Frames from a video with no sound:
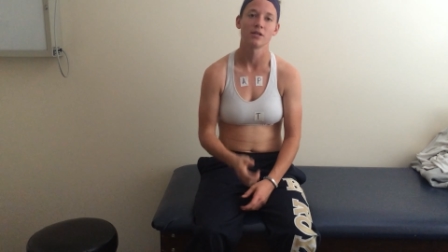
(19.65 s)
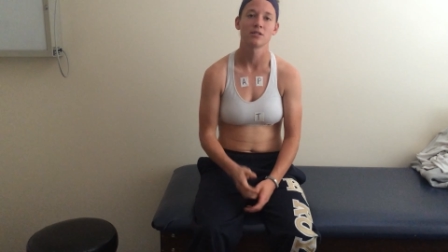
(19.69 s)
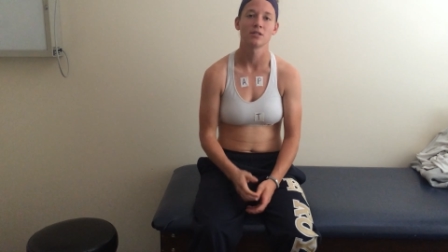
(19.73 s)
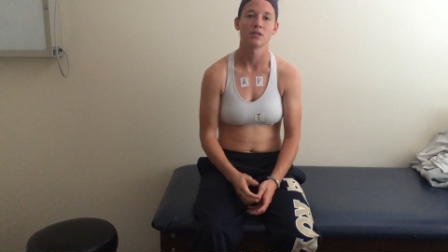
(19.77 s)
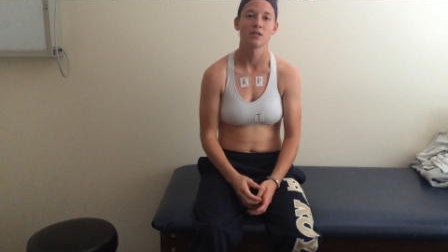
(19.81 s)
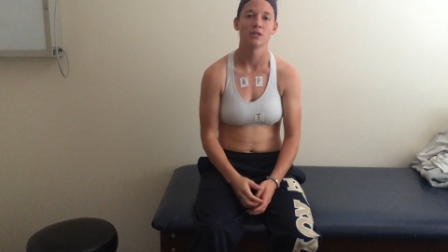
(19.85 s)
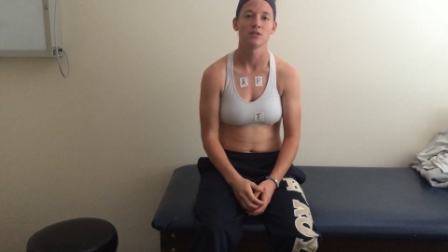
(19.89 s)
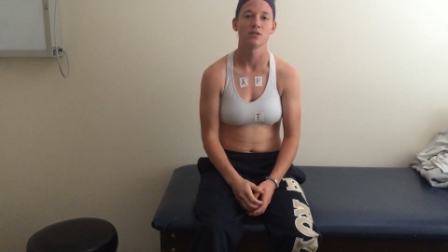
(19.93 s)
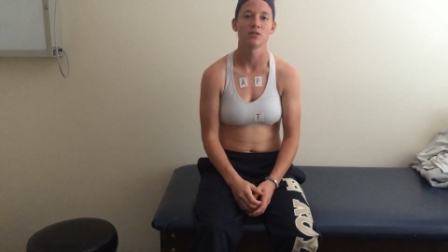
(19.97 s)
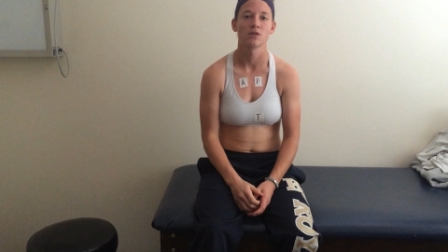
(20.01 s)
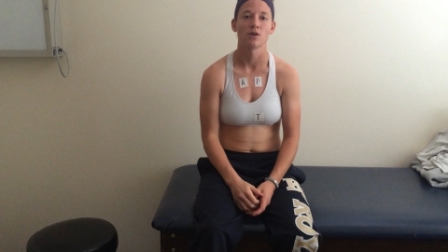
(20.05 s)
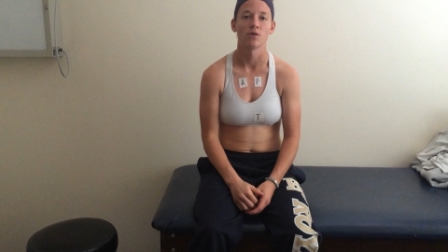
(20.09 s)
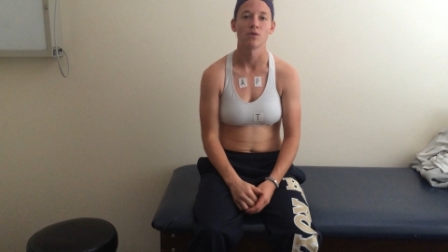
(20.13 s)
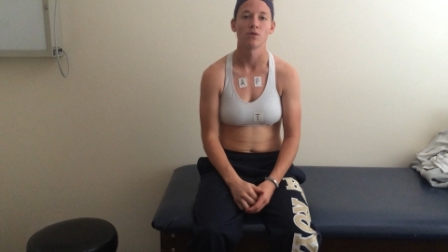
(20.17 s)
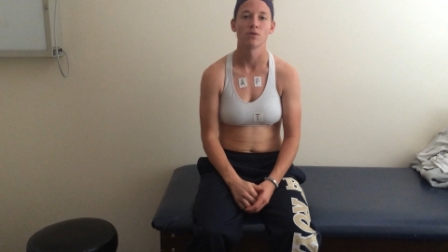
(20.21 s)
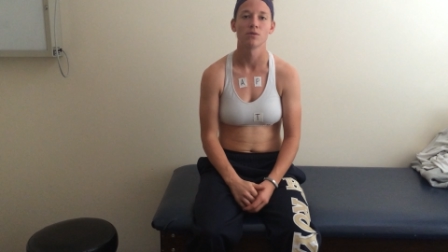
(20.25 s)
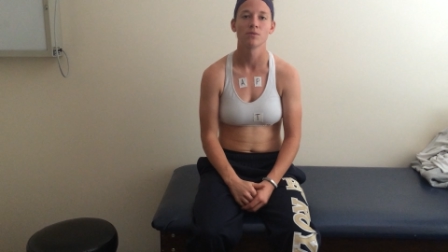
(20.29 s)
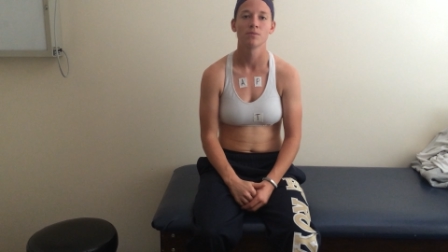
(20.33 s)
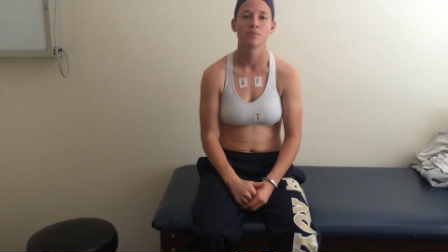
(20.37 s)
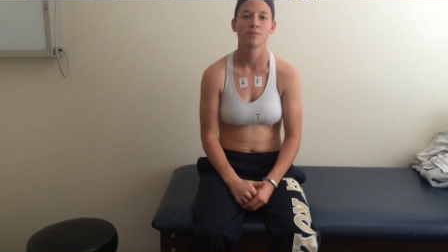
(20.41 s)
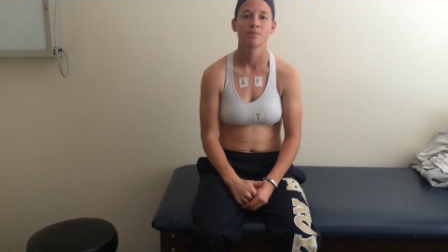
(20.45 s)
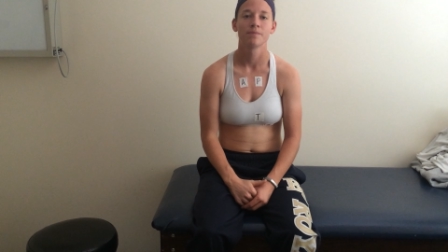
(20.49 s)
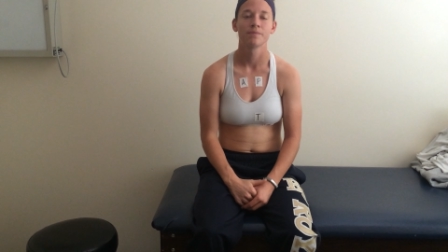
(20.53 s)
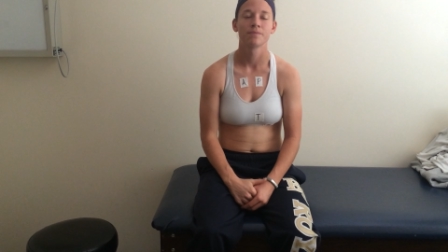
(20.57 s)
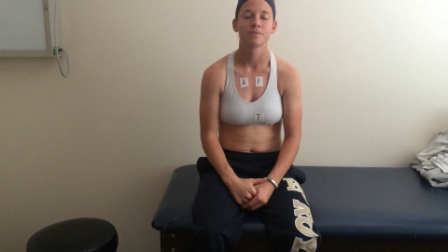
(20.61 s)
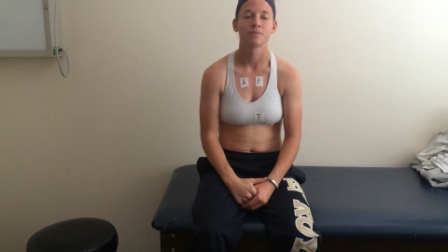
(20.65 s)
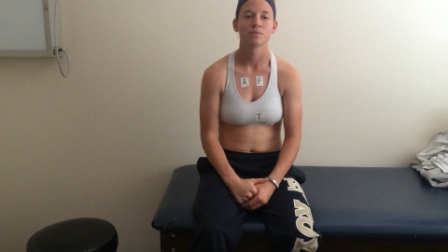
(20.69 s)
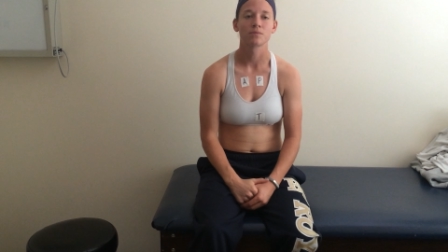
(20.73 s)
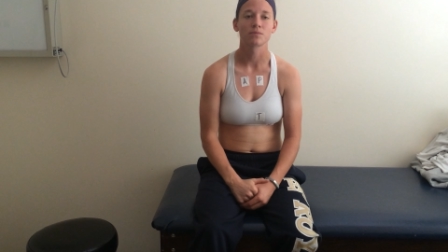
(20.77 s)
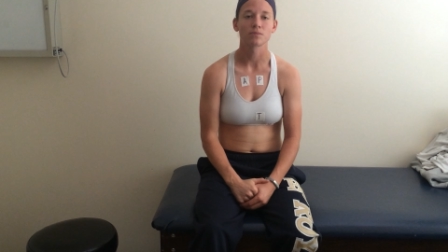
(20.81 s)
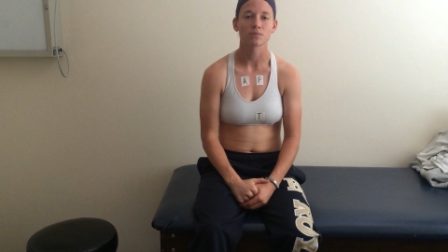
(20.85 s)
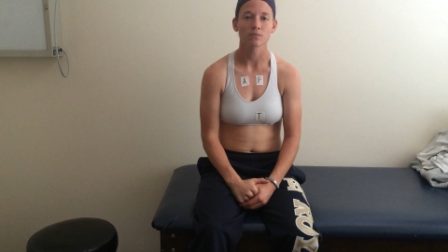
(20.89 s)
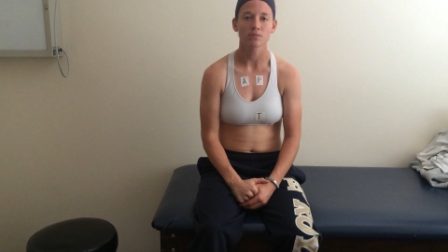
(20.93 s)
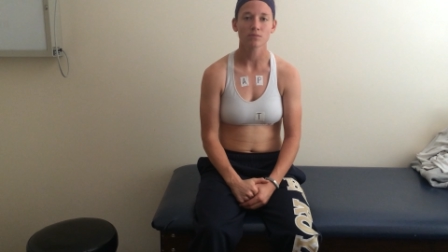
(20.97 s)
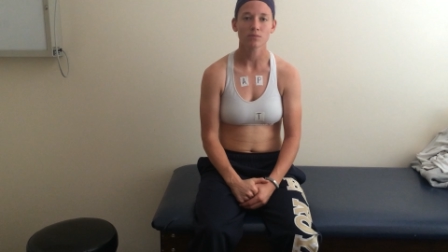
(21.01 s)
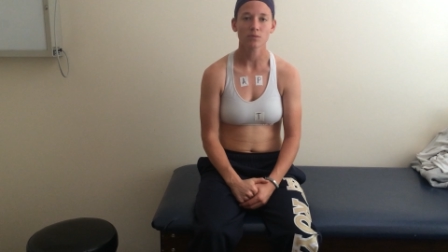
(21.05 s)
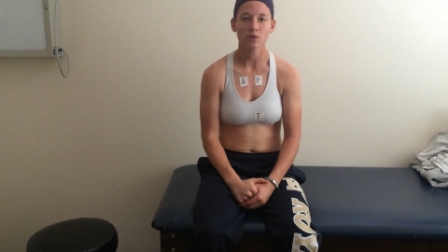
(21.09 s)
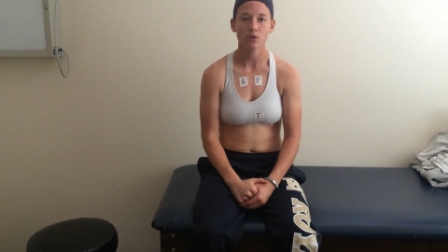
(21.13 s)
listening zone,
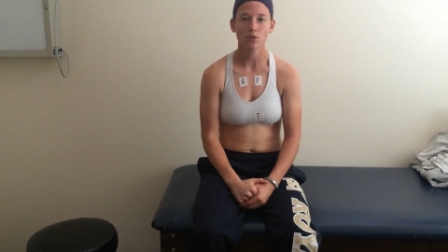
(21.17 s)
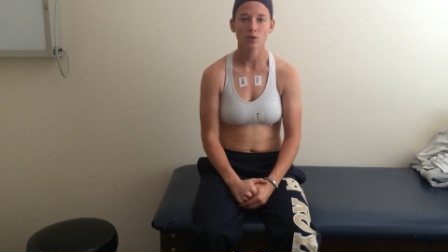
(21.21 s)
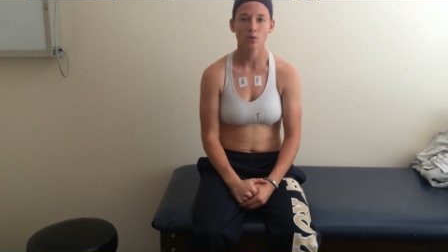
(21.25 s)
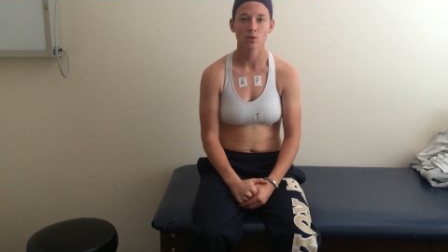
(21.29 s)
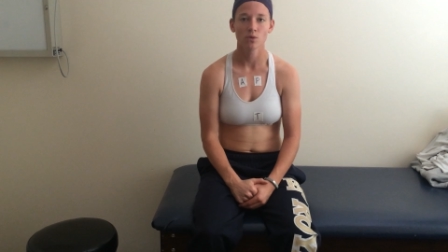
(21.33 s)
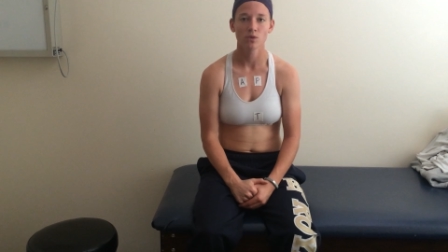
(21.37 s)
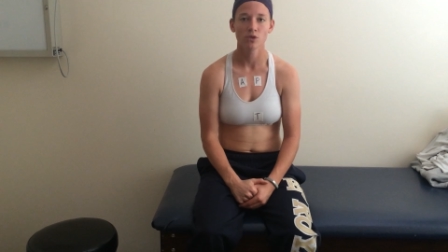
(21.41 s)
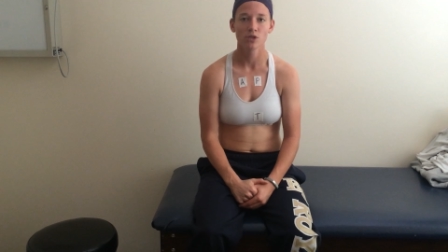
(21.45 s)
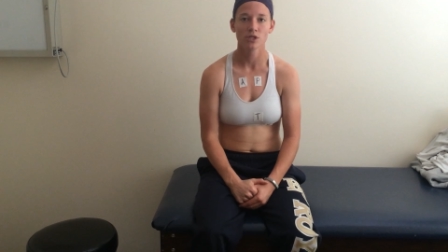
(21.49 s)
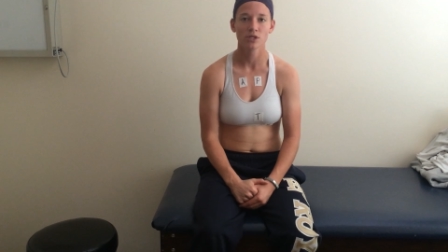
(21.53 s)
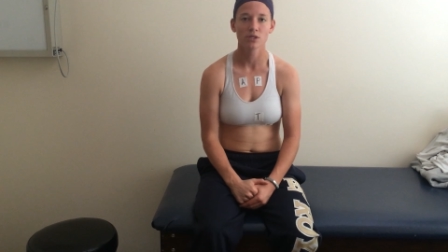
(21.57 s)
which